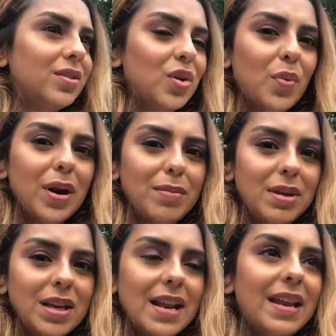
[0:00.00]
You know what I
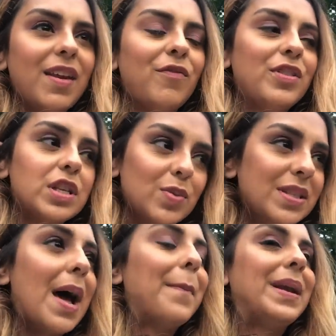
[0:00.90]
mean? Like, if this
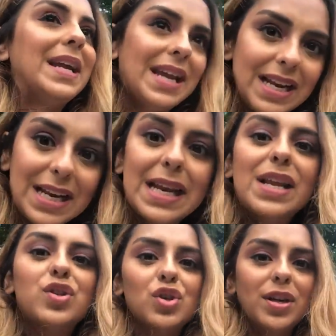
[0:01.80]
was happening in
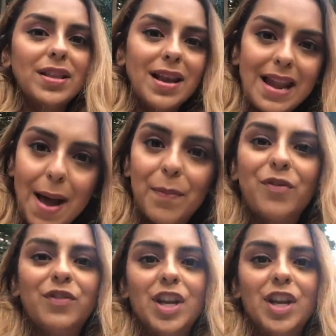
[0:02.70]
nature, in the lap of